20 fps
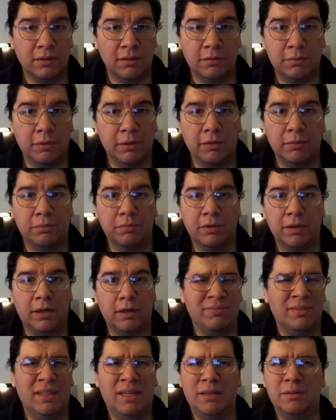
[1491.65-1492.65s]
is very
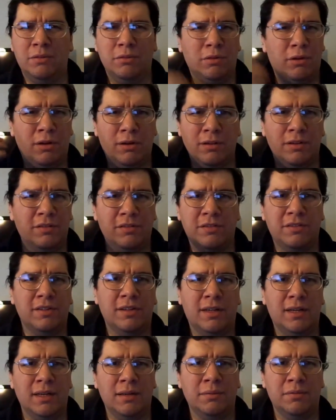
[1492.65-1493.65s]
proud after all this
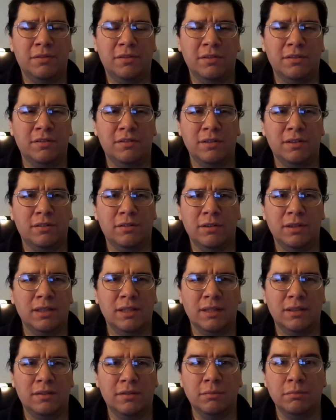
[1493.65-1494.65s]
time since she
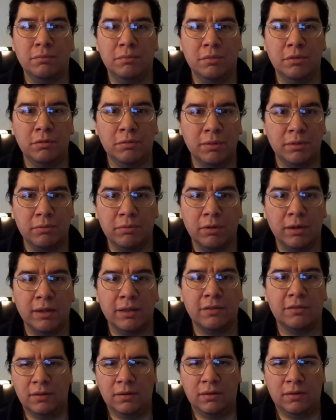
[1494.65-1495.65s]
couldn't get the movie
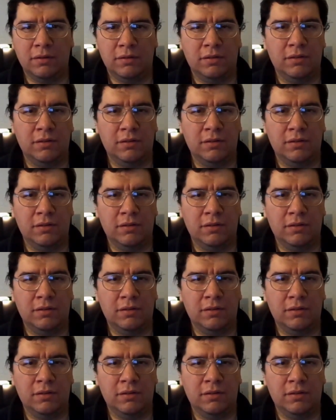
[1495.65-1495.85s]
rights